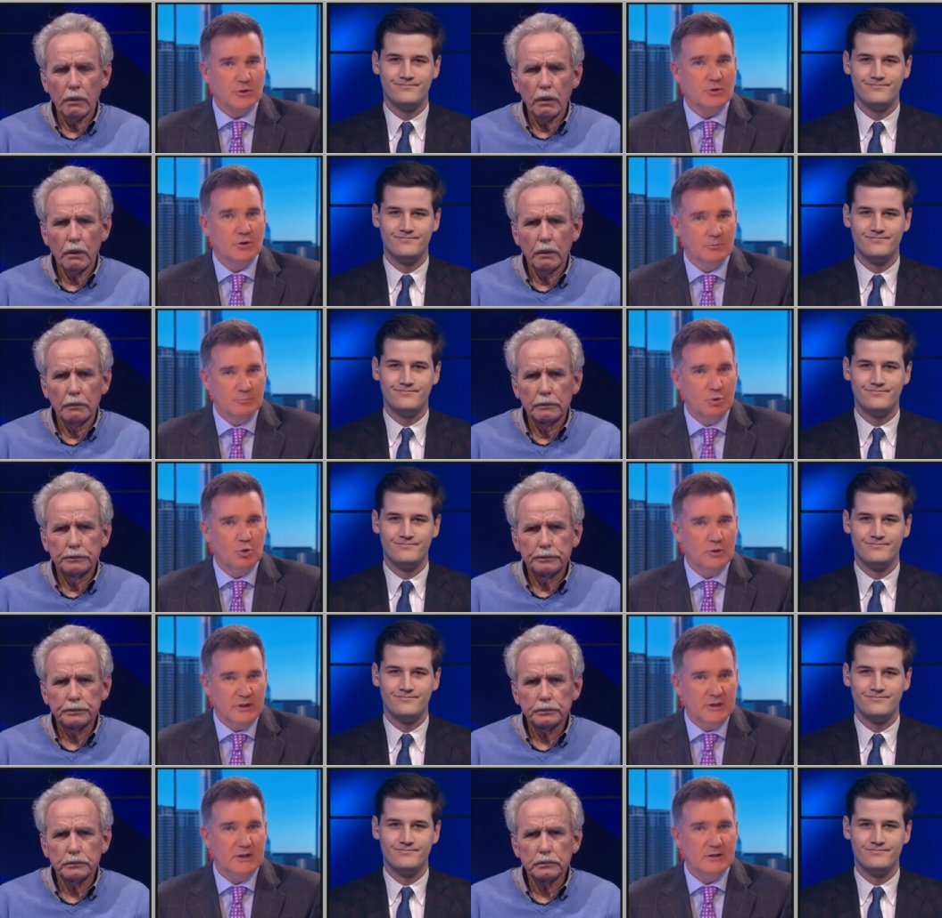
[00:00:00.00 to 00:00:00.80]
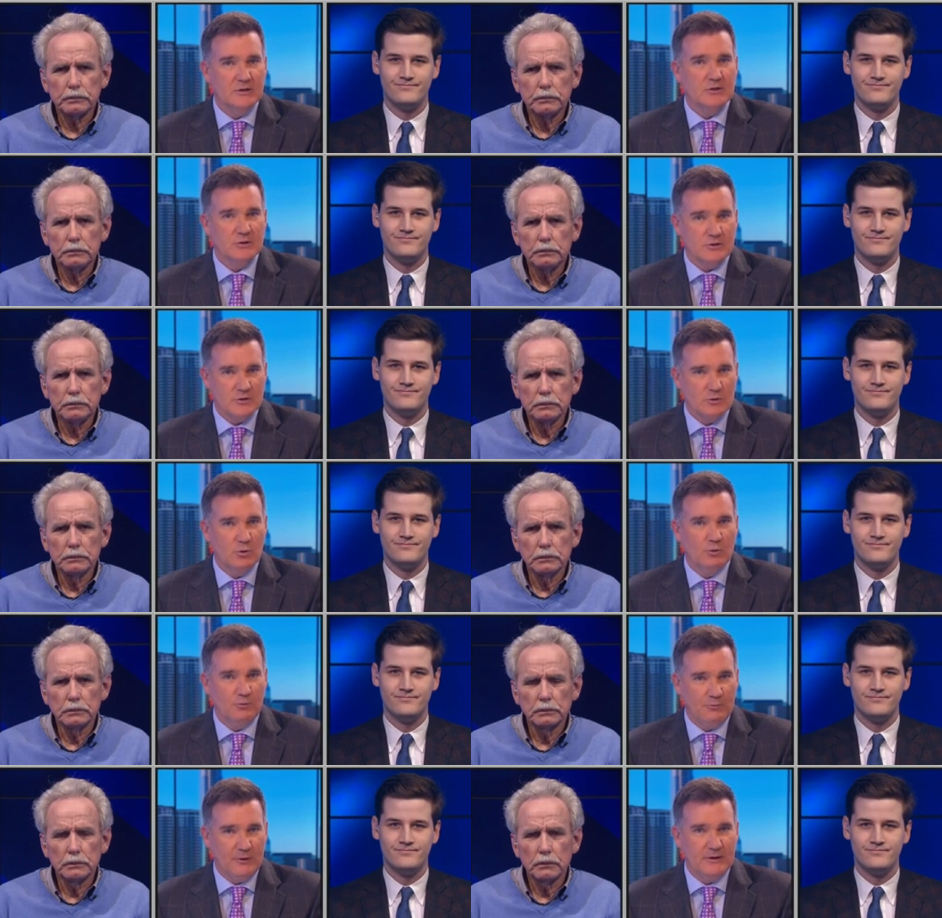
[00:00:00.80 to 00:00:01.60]
Speaker 1: could put into school
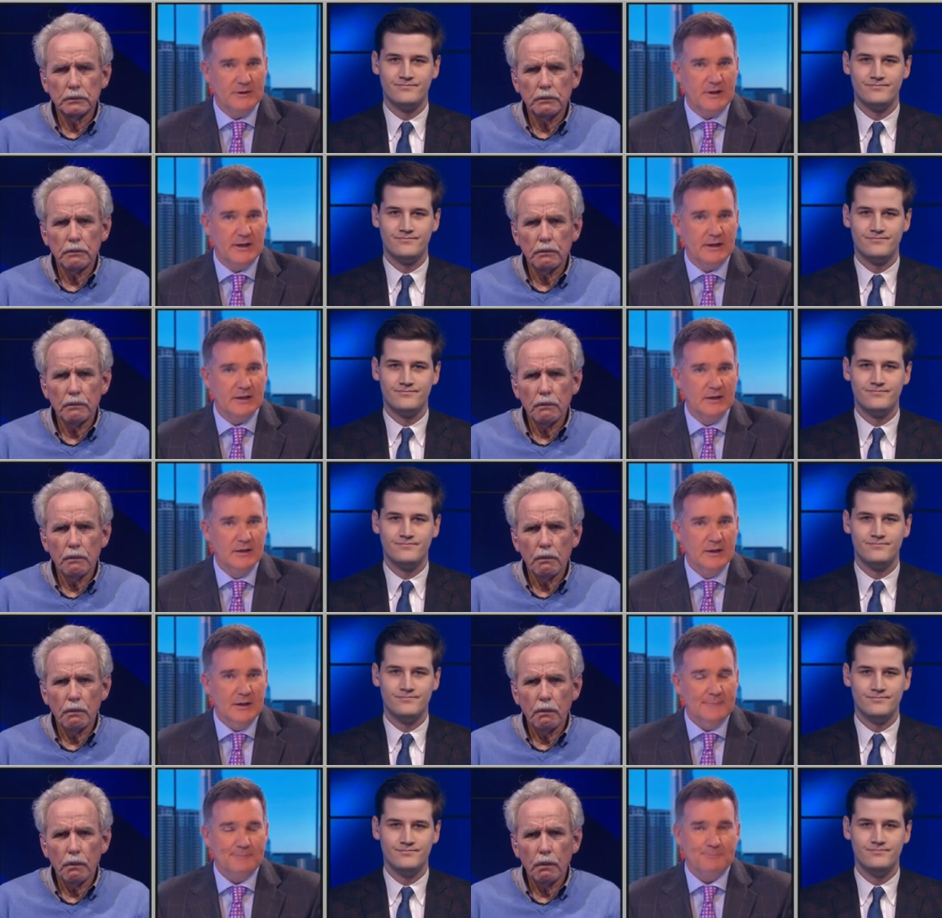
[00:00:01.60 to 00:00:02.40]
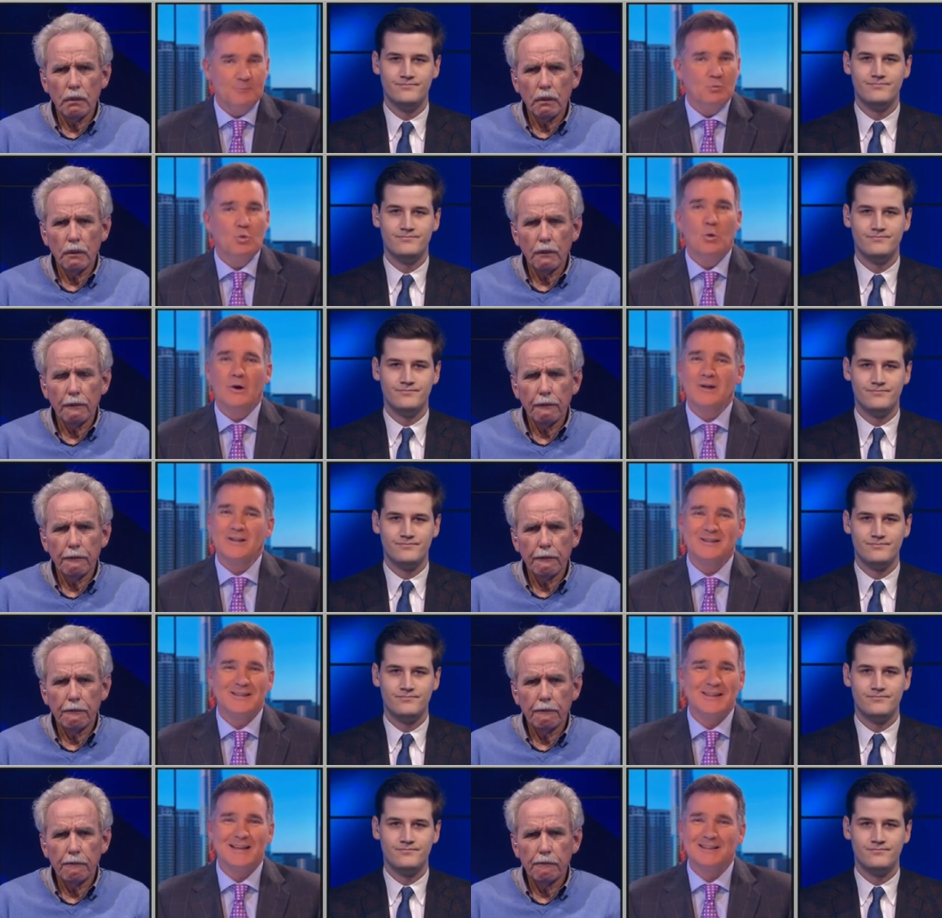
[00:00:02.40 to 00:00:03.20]
funding, mm. where do you
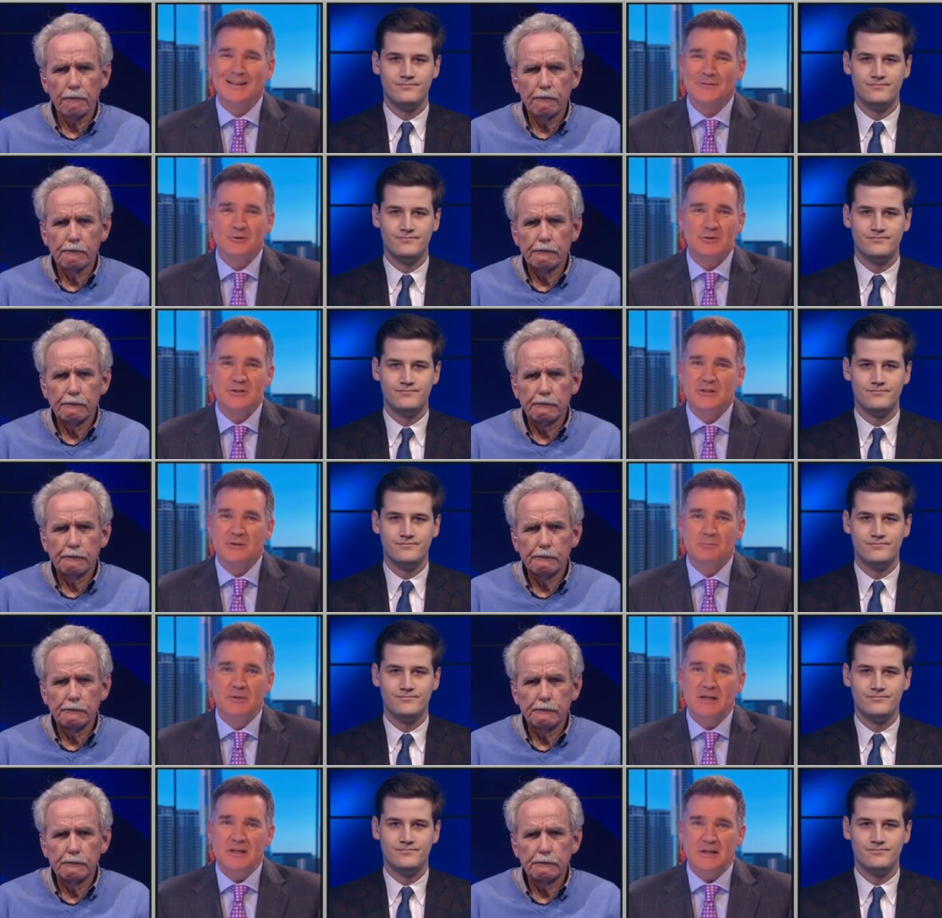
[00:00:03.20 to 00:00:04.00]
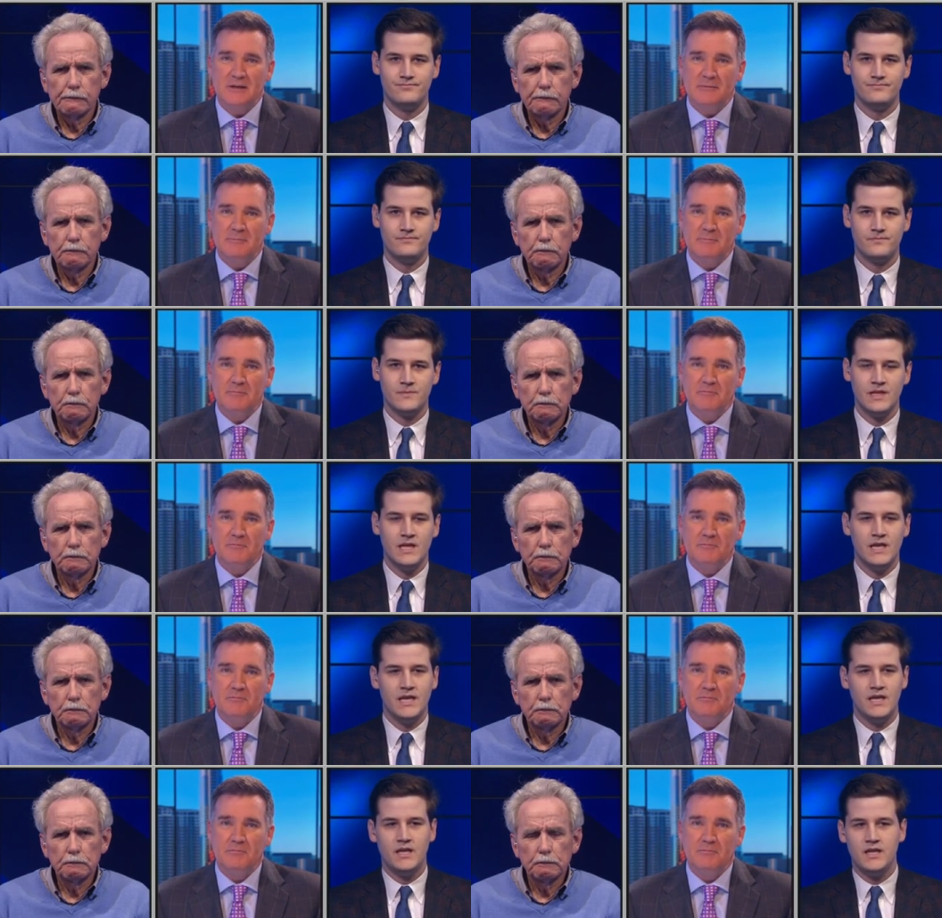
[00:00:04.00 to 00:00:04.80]
think that level is going to be?
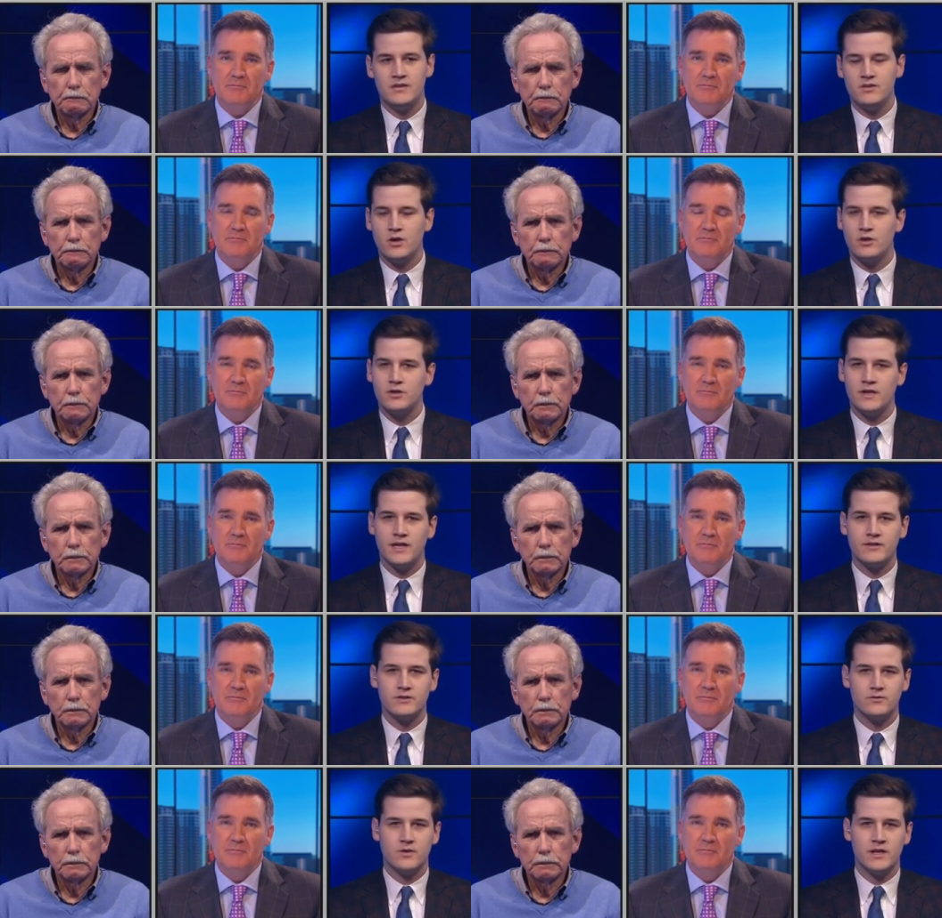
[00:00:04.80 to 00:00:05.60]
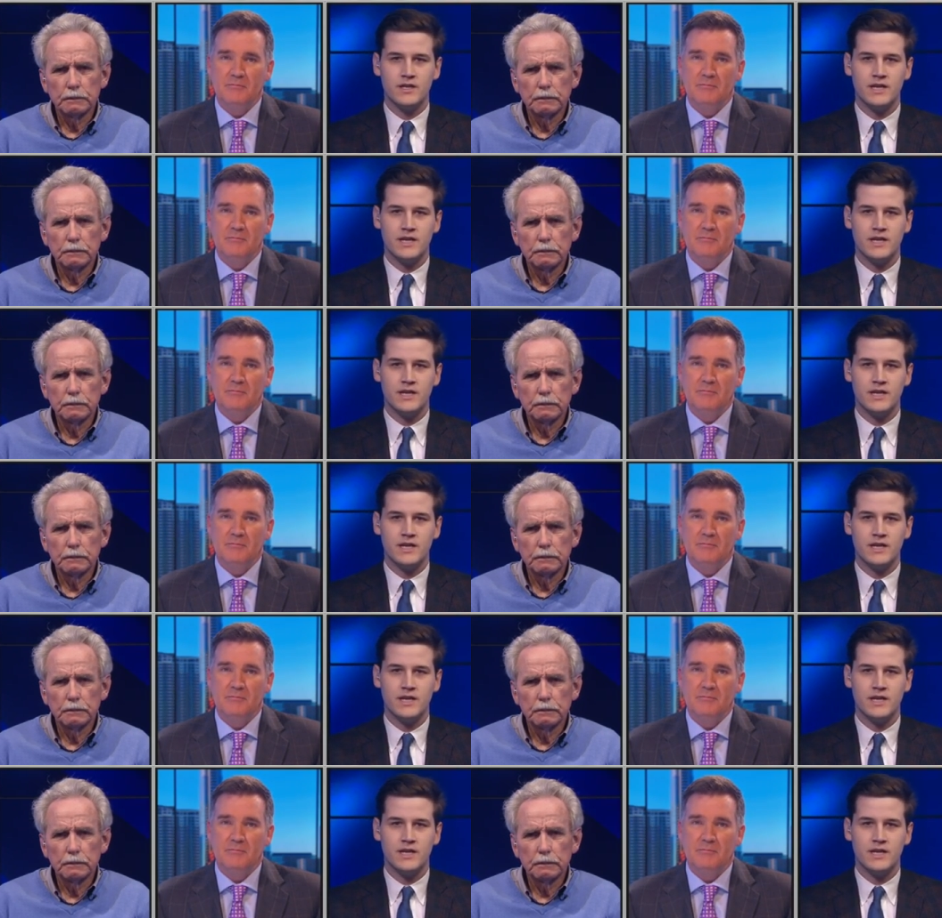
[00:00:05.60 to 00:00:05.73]
Speaker 2: it, it's hard to answer right